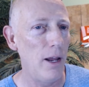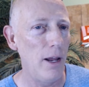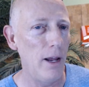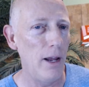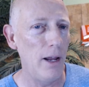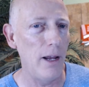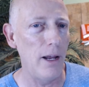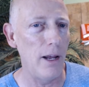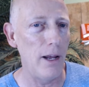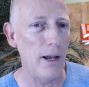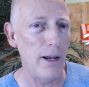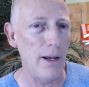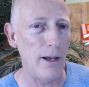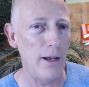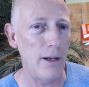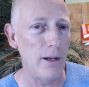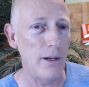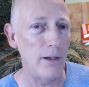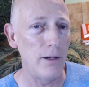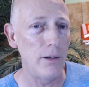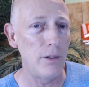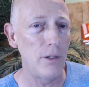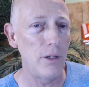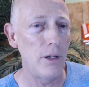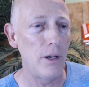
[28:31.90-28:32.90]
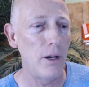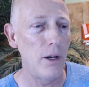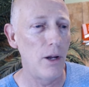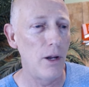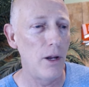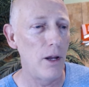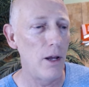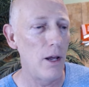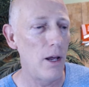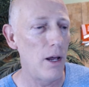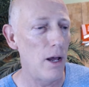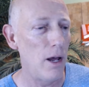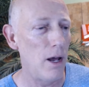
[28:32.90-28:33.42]
And
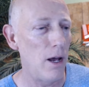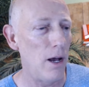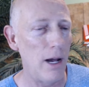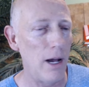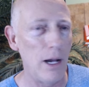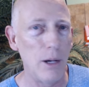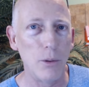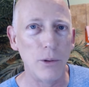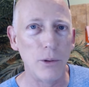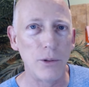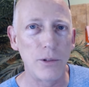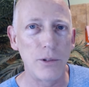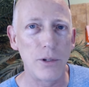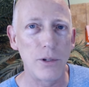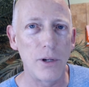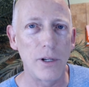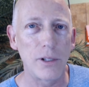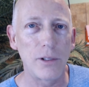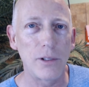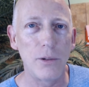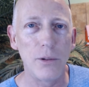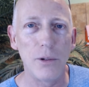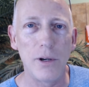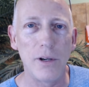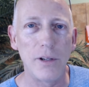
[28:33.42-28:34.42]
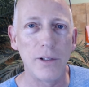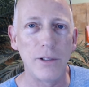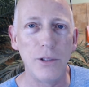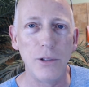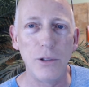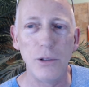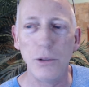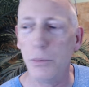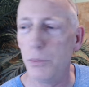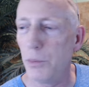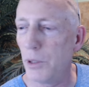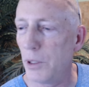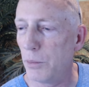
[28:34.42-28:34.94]
I will talk to all
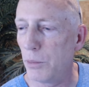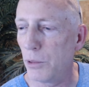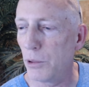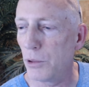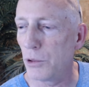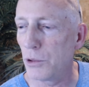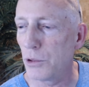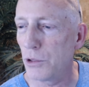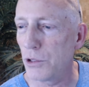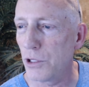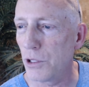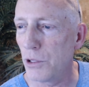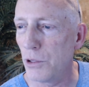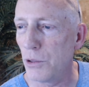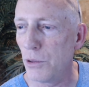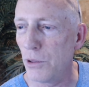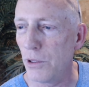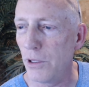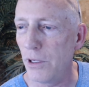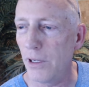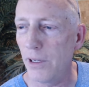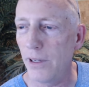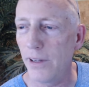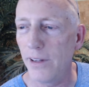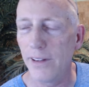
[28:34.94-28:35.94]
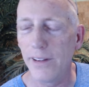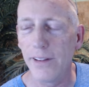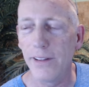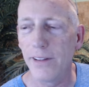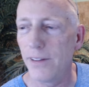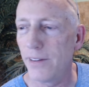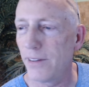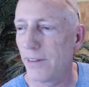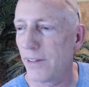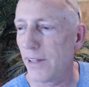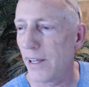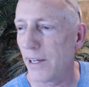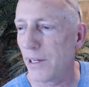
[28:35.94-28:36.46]
you people soon.
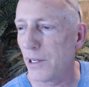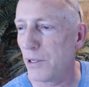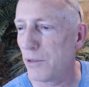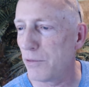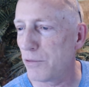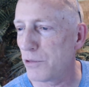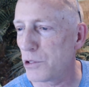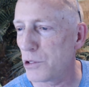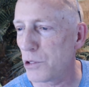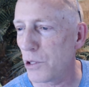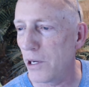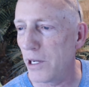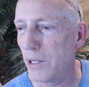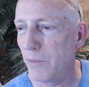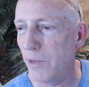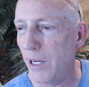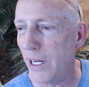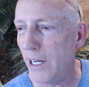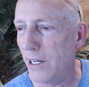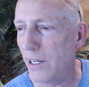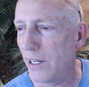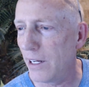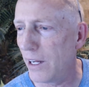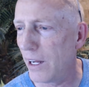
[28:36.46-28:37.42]
Thank you for joining me.